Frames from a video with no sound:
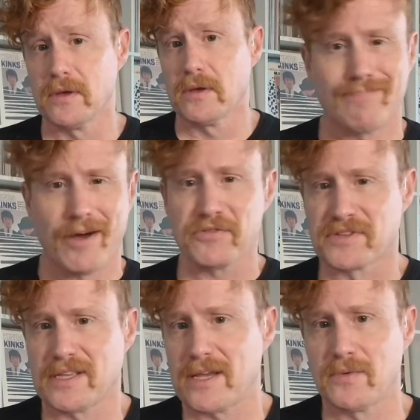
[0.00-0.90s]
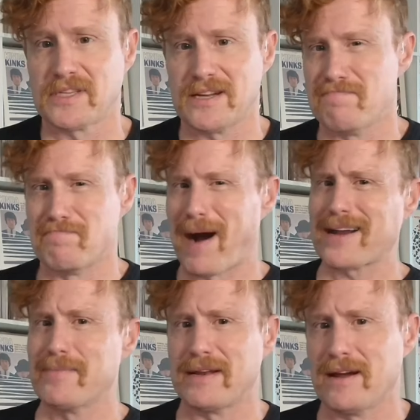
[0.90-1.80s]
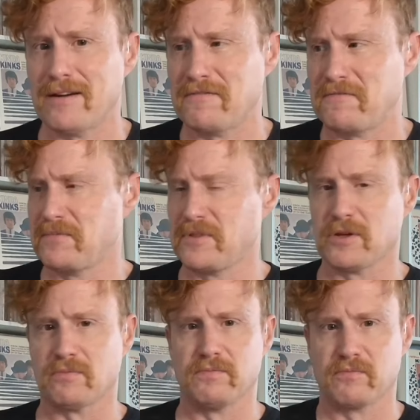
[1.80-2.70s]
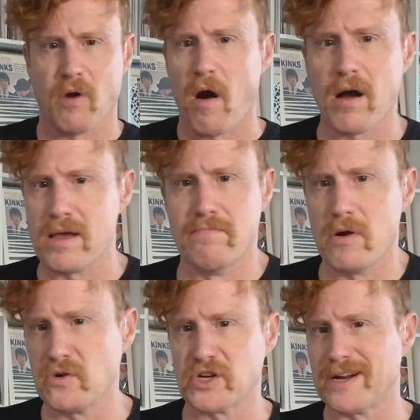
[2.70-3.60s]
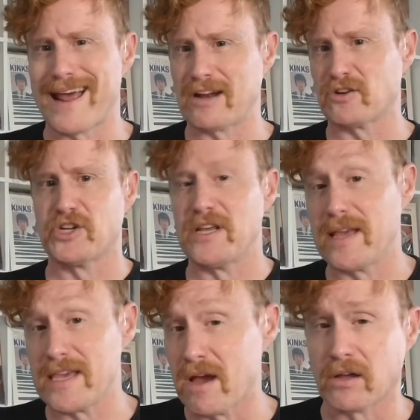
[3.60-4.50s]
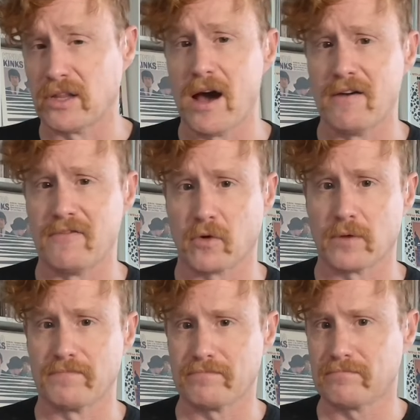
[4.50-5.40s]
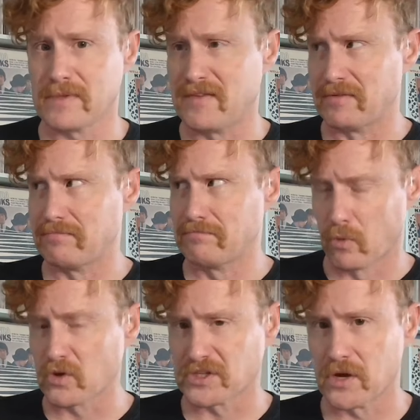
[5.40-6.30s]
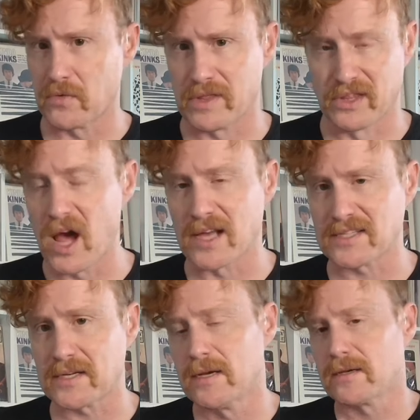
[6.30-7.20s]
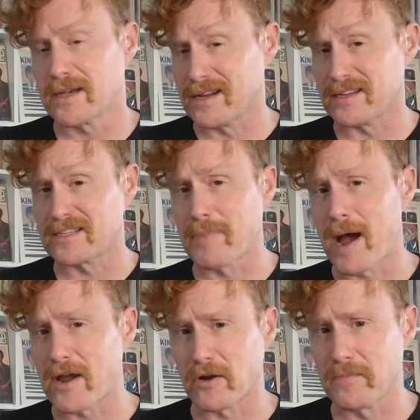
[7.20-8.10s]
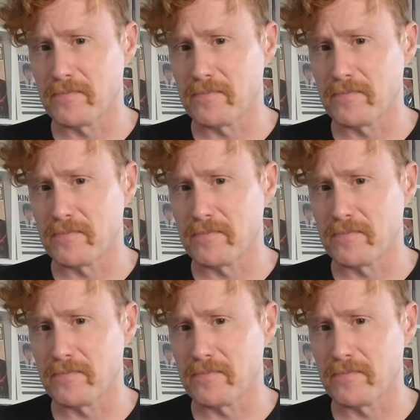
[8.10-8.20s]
Others think it was an embodiment of the raw emotion and energy that young love, or even more so, lust, can inspire.